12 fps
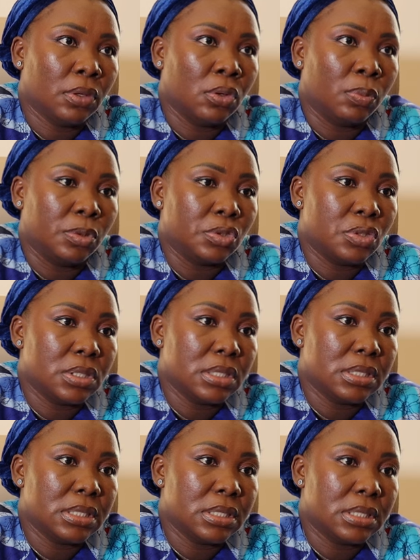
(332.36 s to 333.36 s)
the
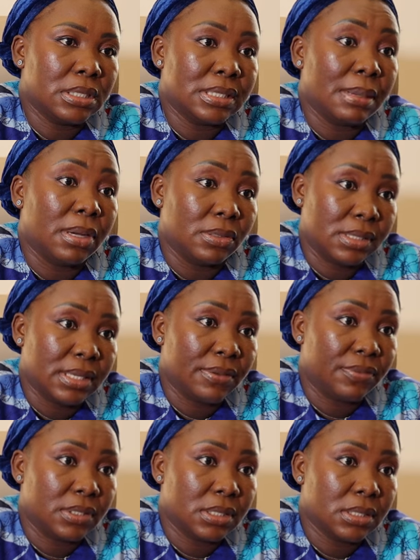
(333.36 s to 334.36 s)
opportunity is about
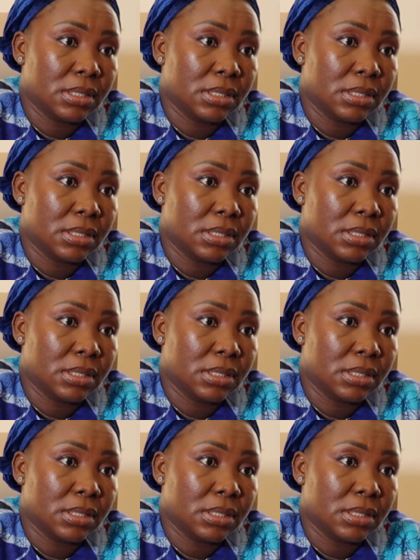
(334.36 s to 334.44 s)
service,